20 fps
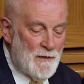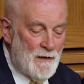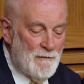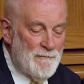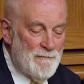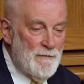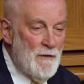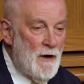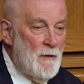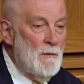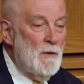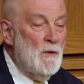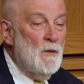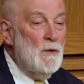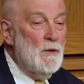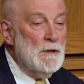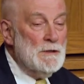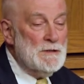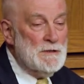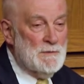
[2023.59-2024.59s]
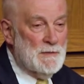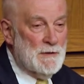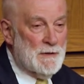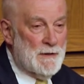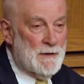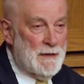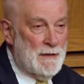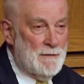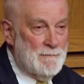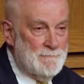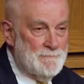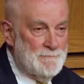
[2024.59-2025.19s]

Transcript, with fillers: from Waterbury